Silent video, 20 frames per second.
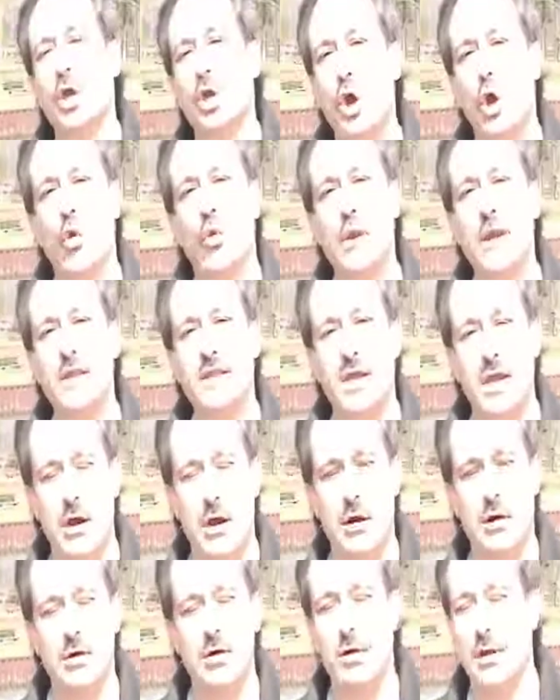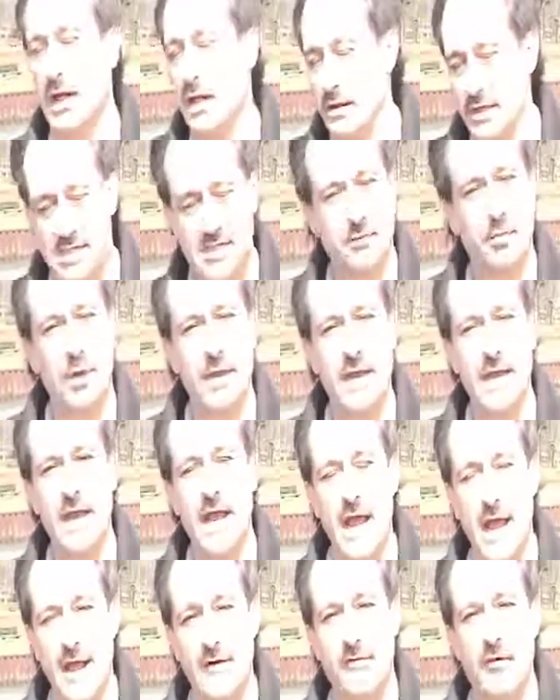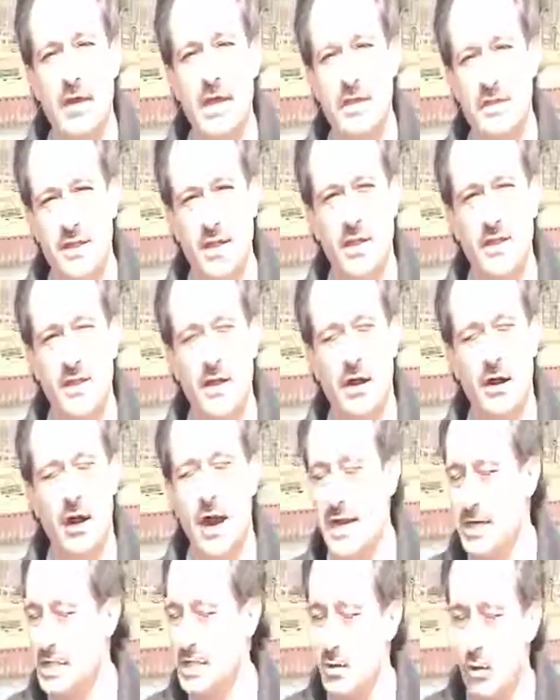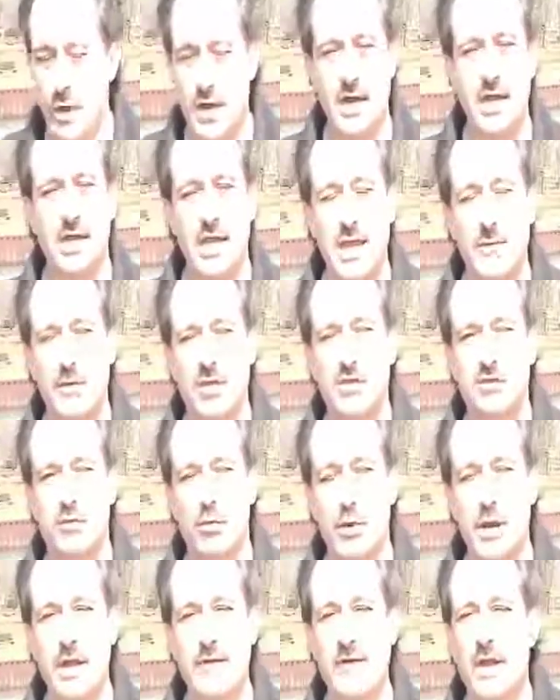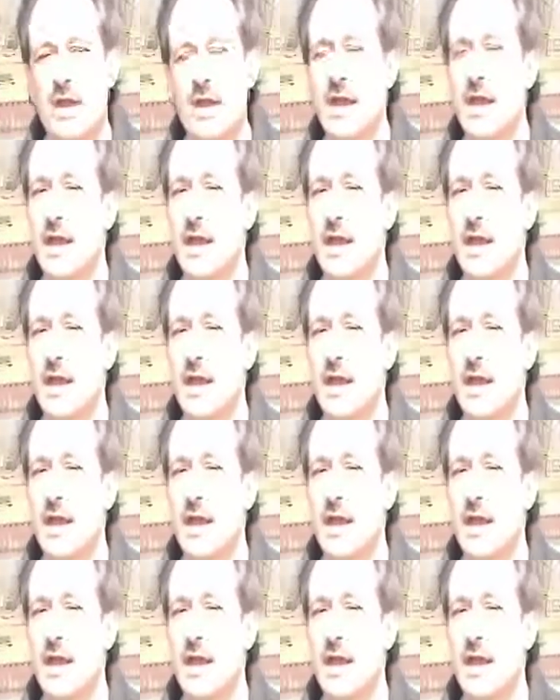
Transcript: go read the article. I'll explain everything there. I just wanted to keep this brief.